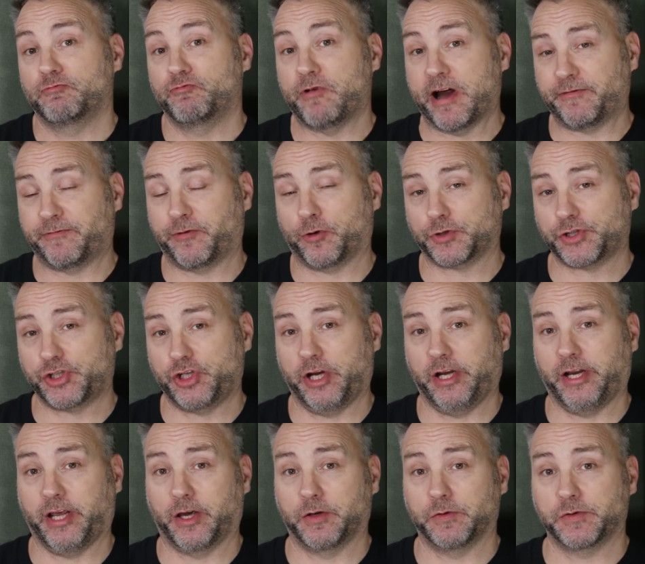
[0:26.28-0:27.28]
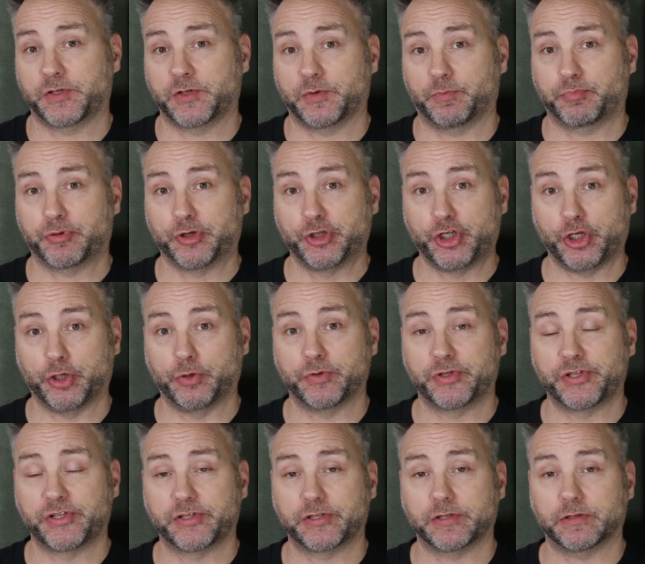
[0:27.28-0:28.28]
Red Fox Studios
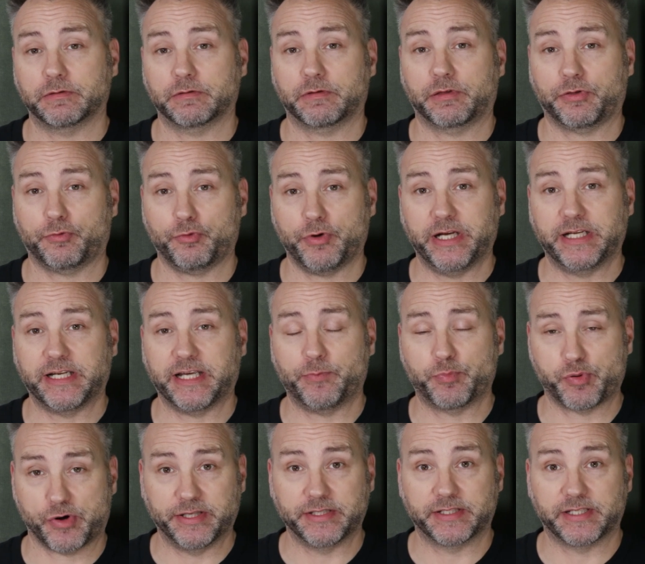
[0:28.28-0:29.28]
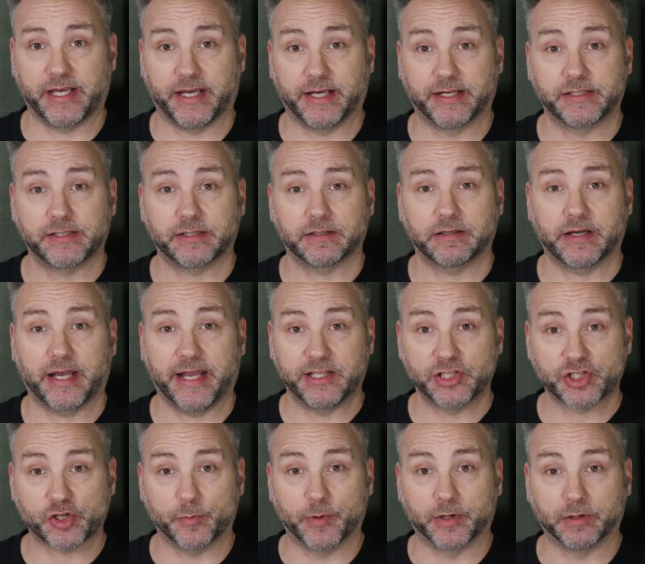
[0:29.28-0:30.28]
produce 3D printed
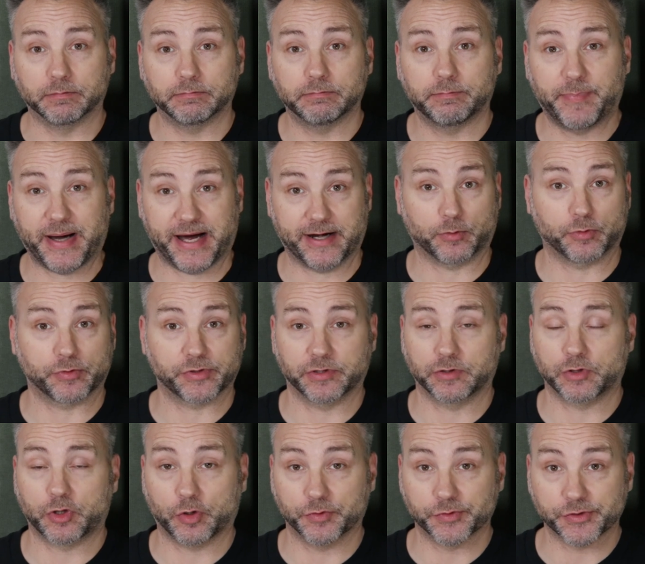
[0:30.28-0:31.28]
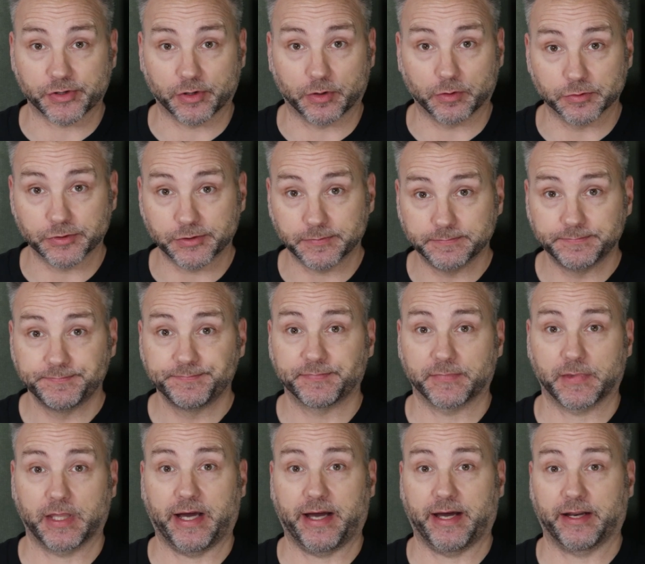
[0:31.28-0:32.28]
instrument panels and consoles
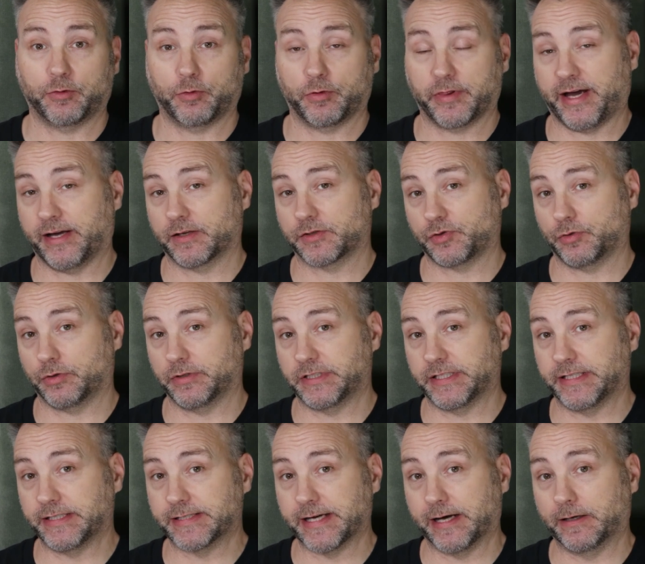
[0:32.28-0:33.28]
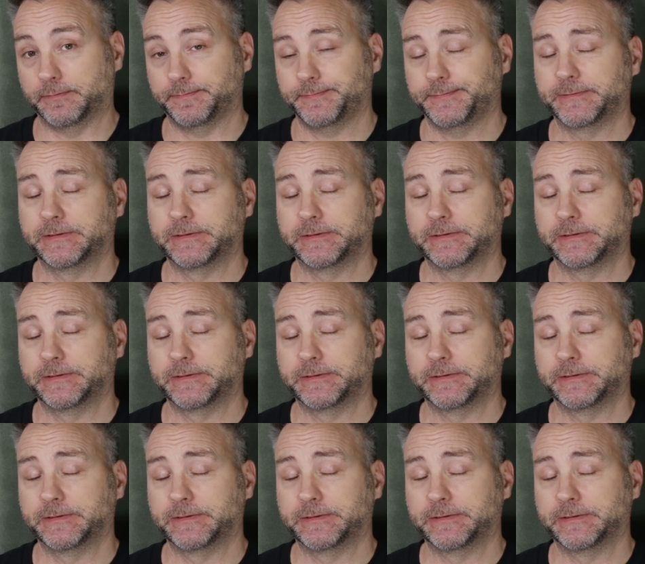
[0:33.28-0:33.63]
and all that sort of detail.